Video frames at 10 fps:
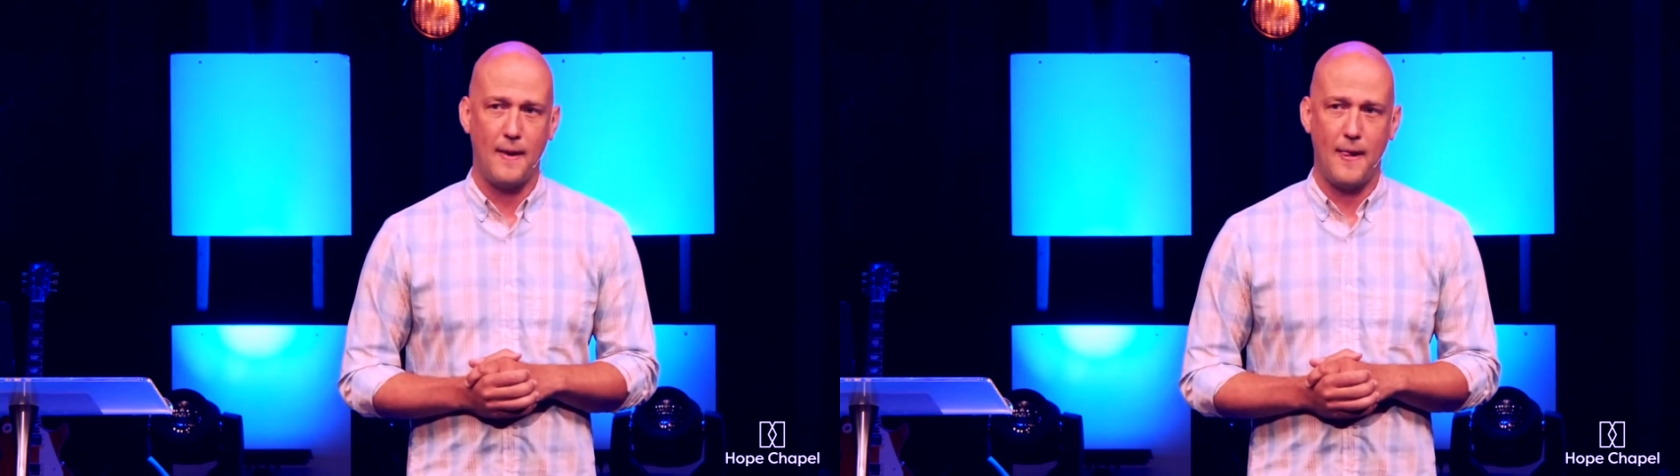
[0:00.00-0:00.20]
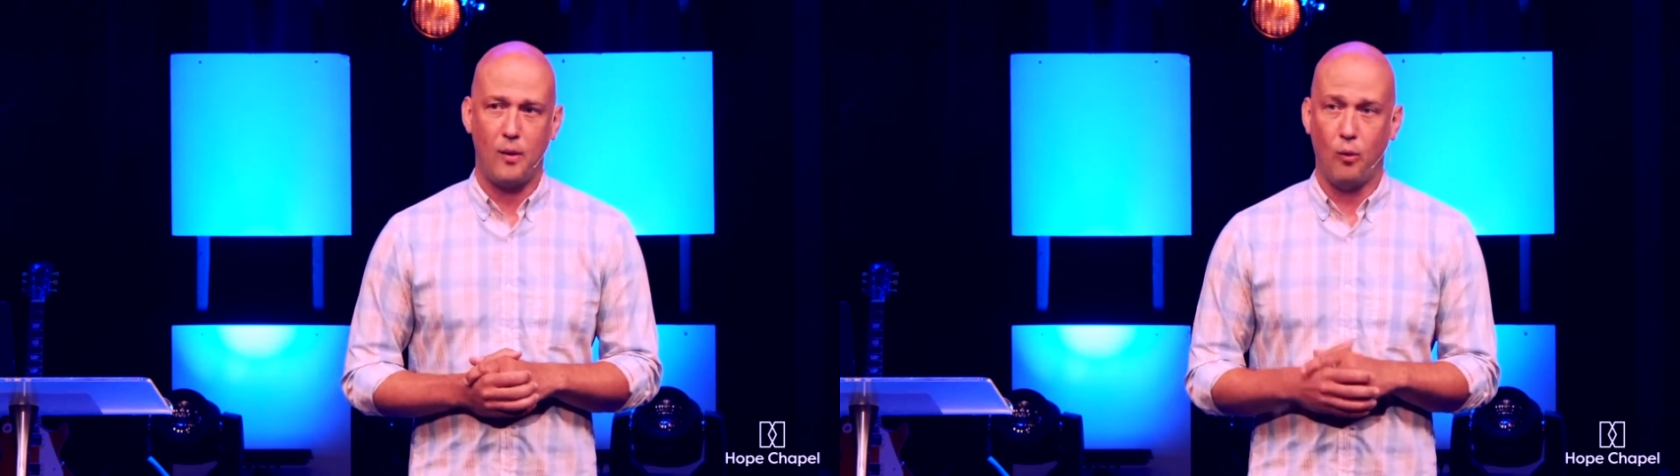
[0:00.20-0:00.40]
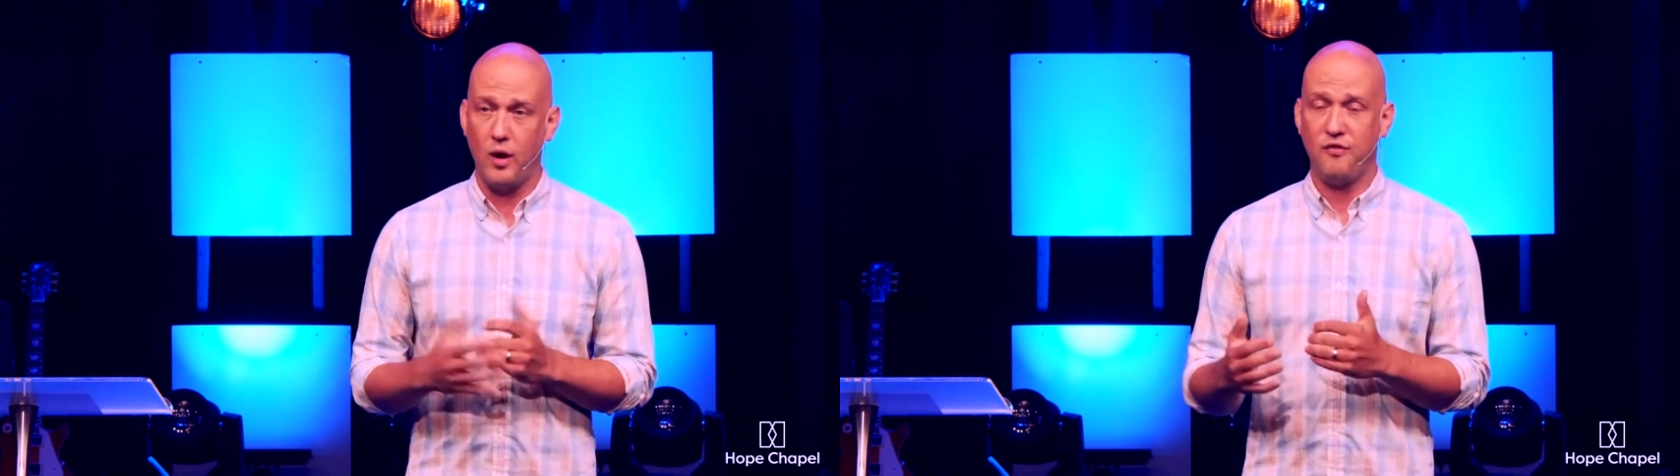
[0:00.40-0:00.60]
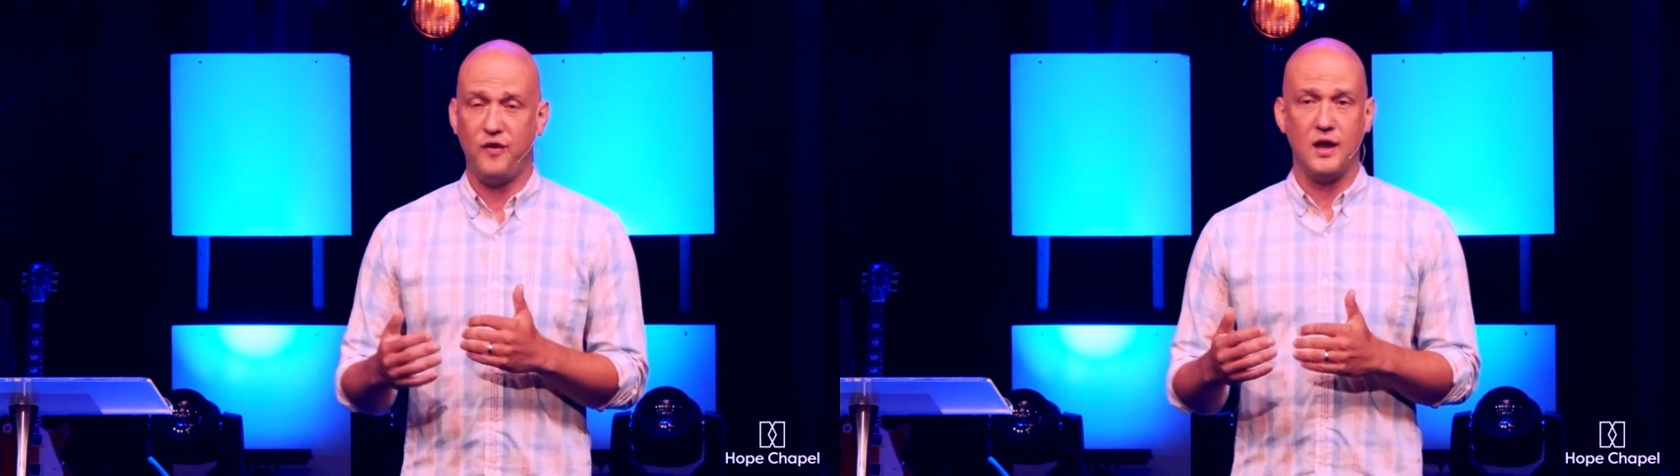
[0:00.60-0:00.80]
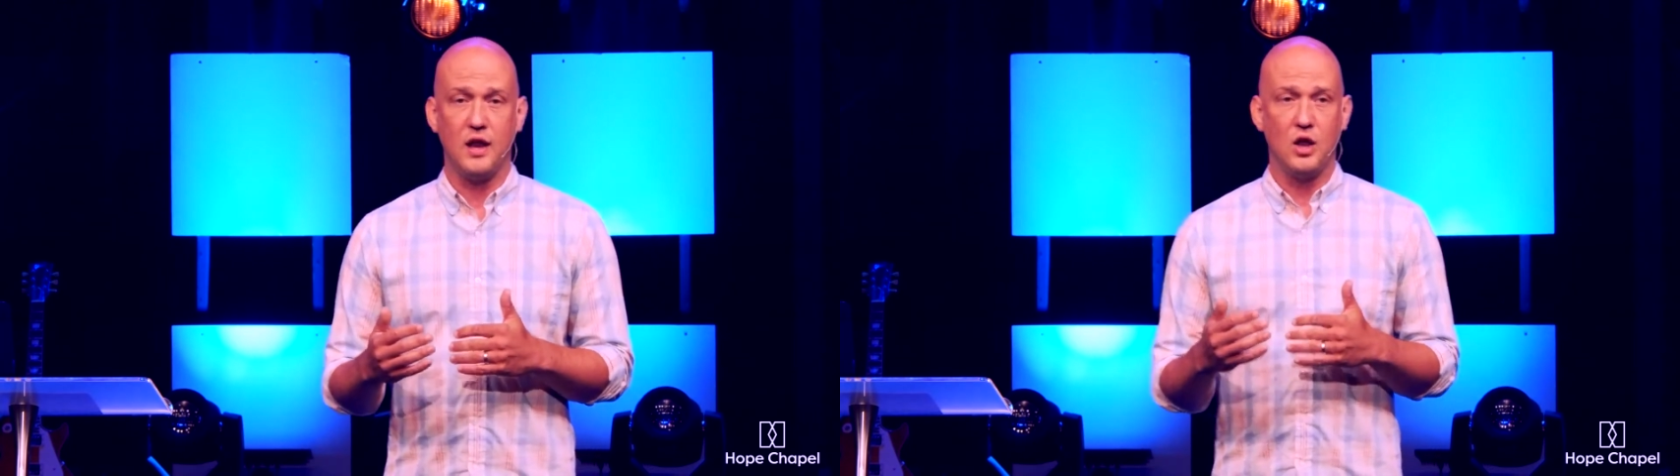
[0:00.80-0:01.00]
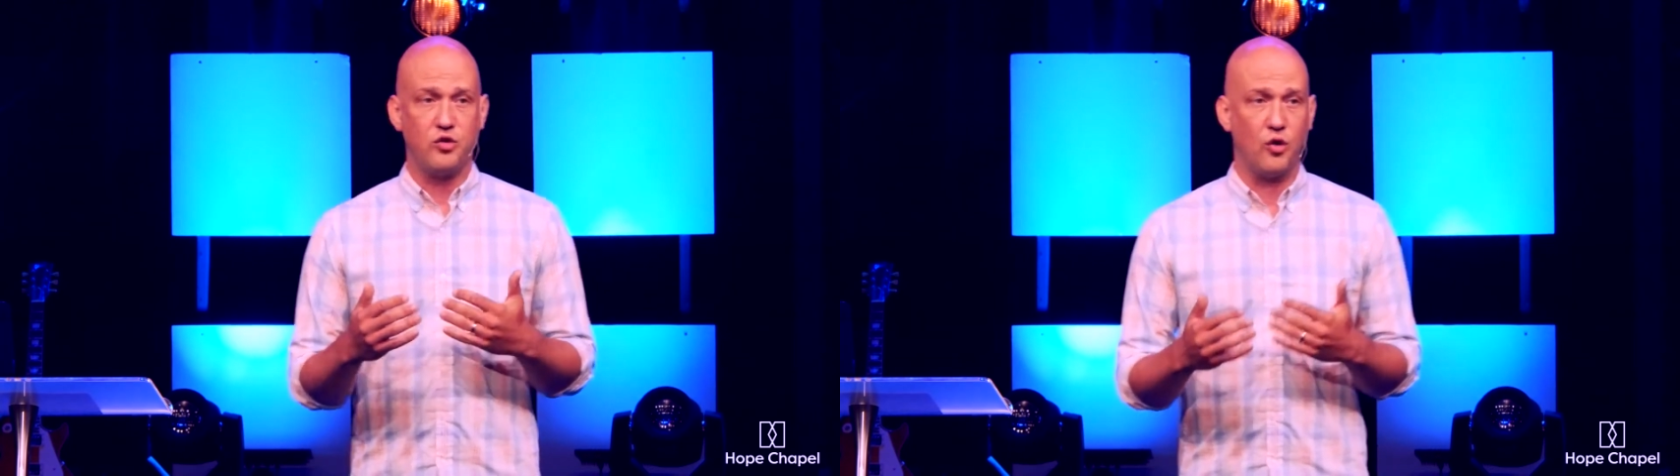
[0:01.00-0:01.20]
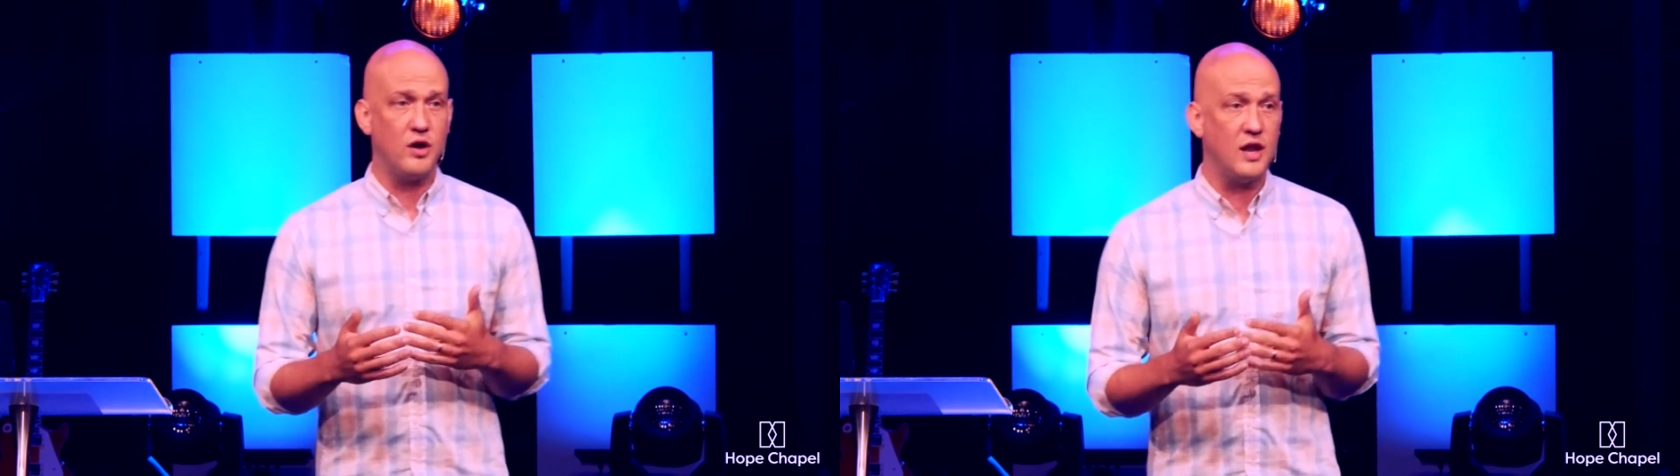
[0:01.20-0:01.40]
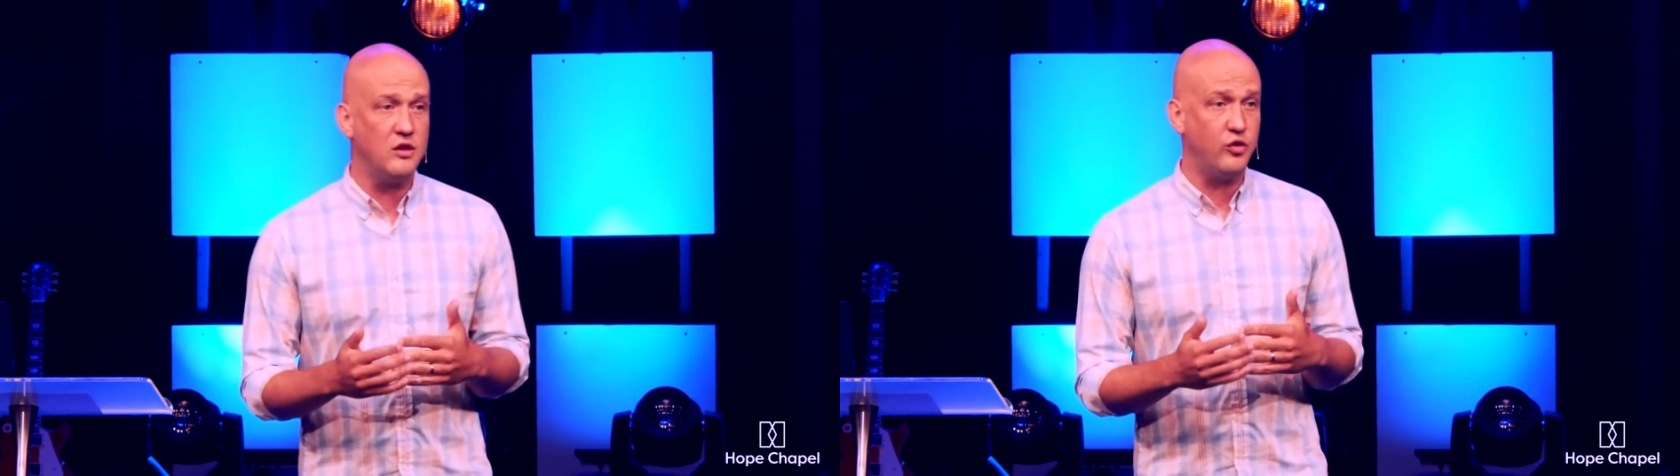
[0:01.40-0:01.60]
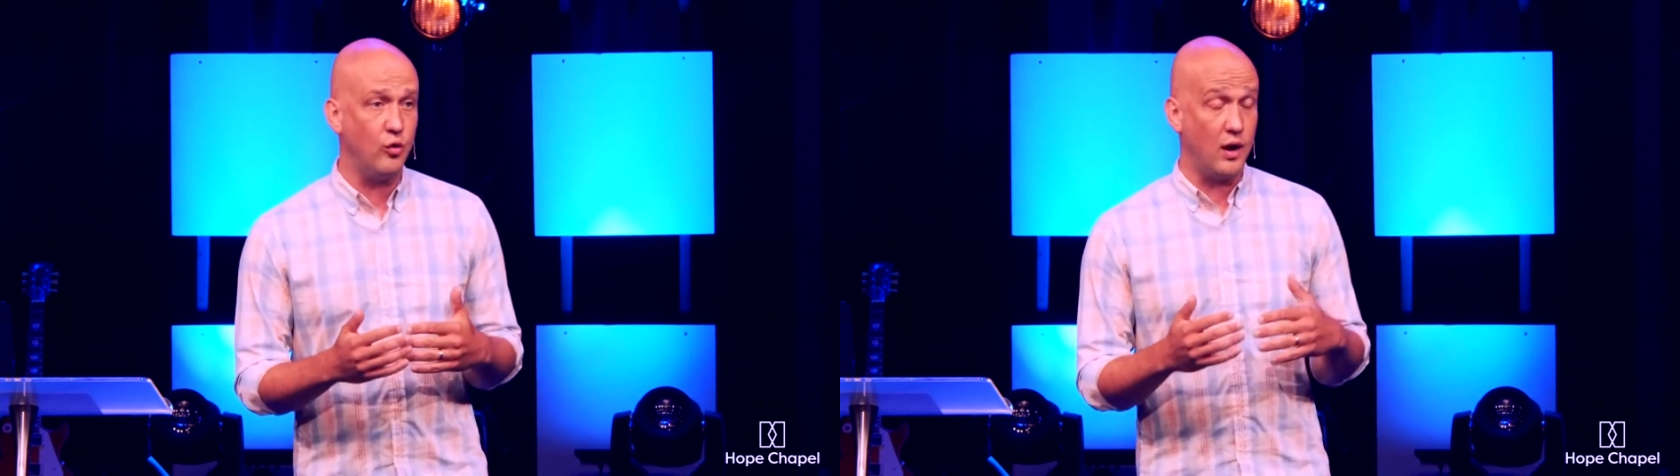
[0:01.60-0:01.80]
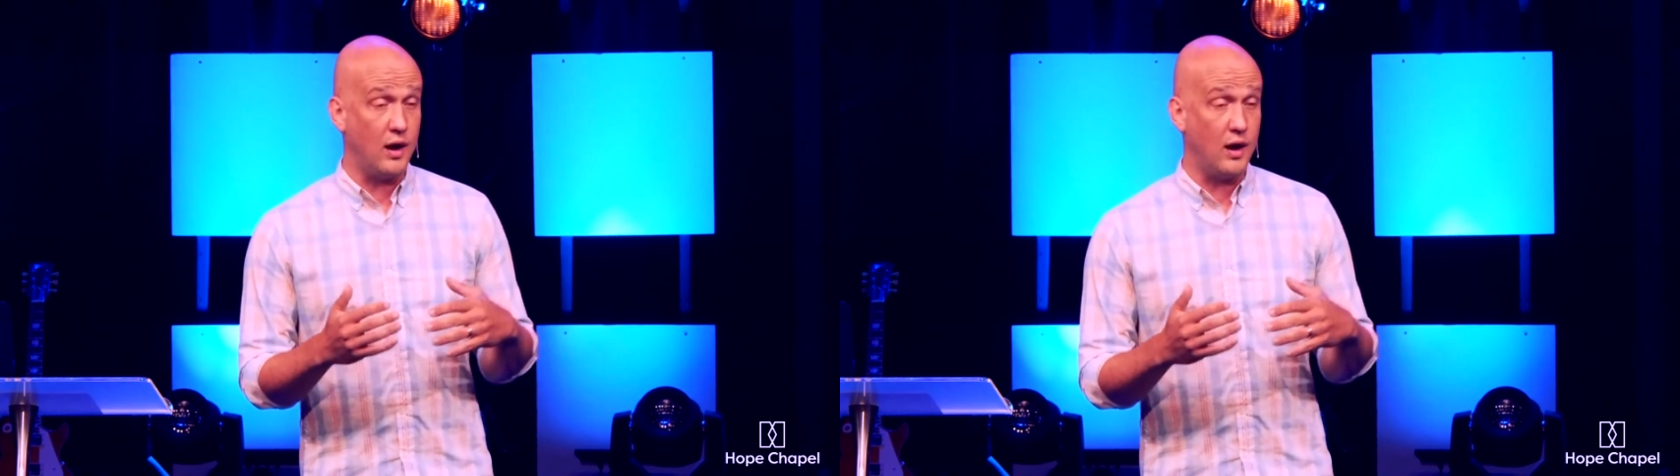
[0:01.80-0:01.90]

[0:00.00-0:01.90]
What if it turned into an